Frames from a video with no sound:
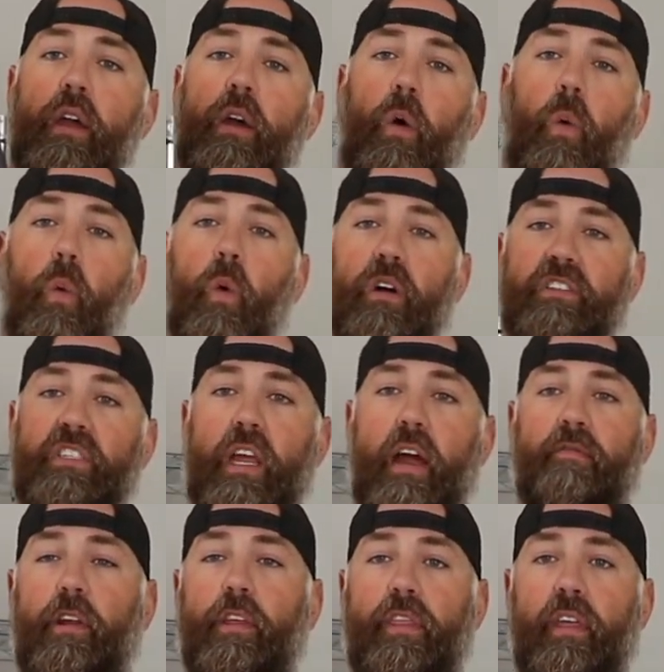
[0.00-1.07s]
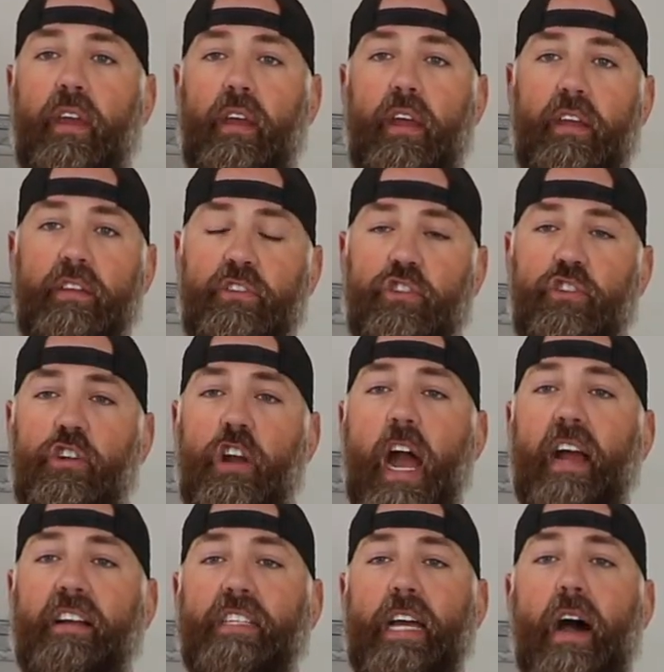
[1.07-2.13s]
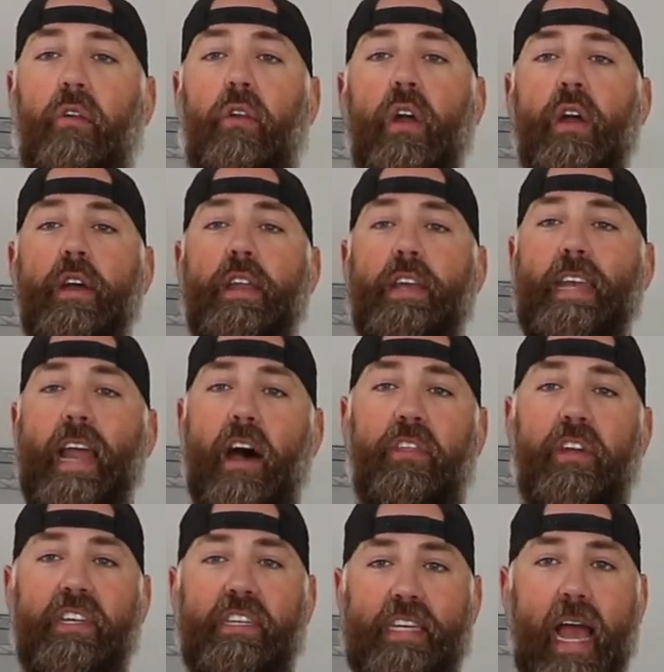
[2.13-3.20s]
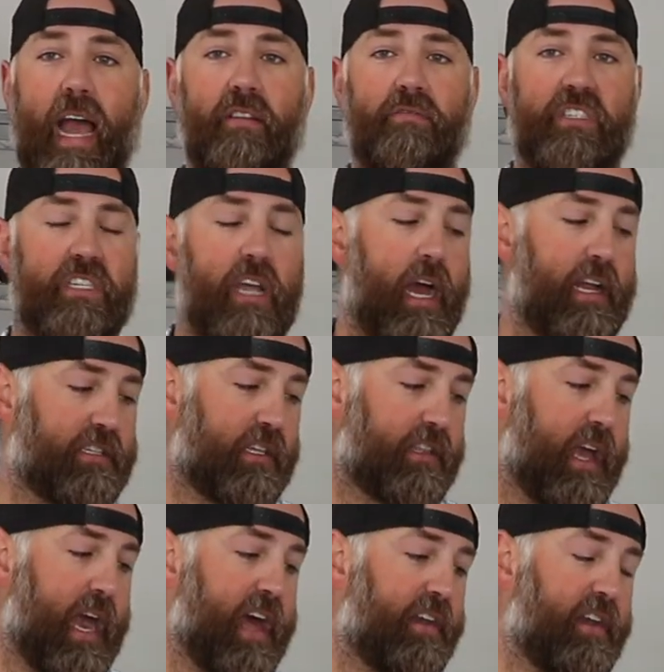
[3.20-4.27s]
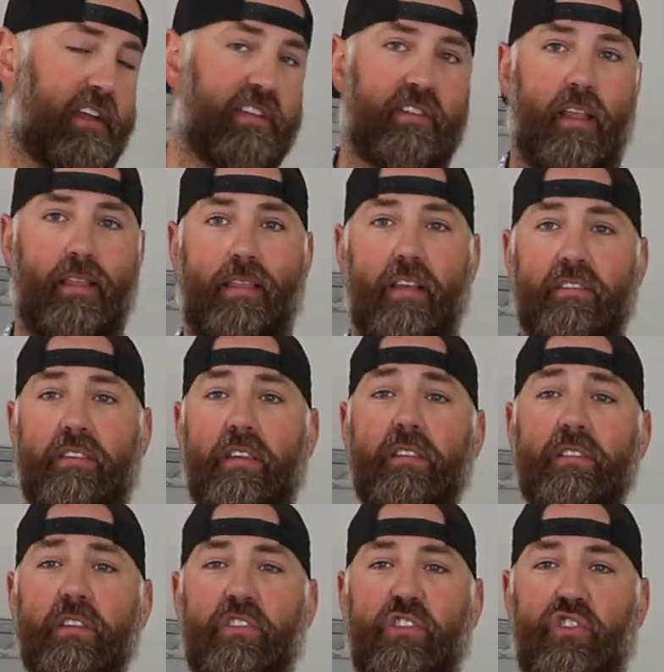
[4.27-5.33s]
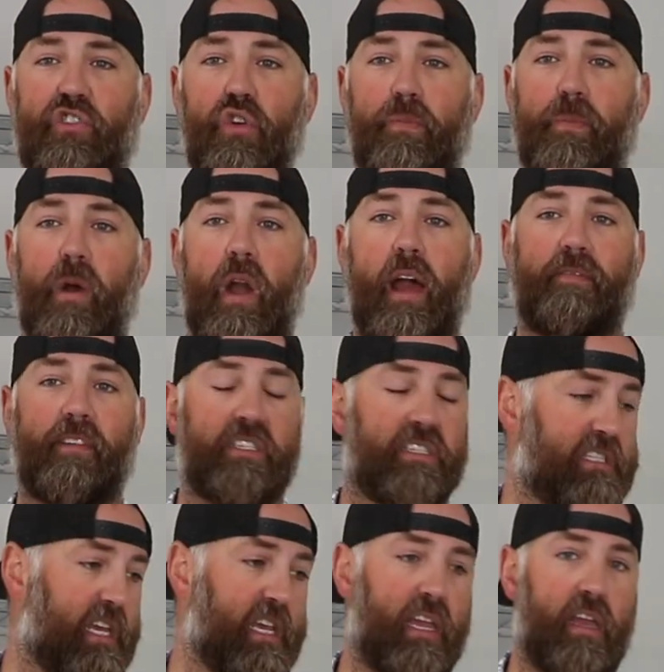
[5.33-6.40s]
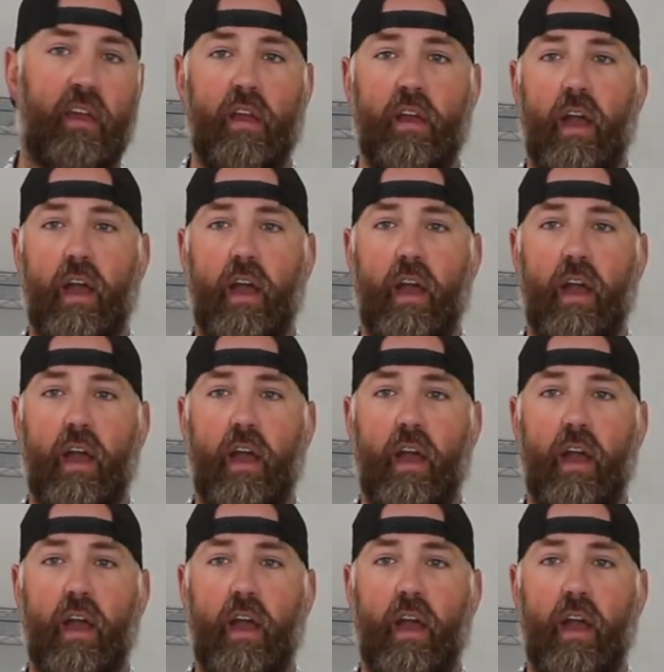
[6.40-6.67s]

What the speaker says: once everything is tracked out. Now the downside to that is that this is a super heavy ski.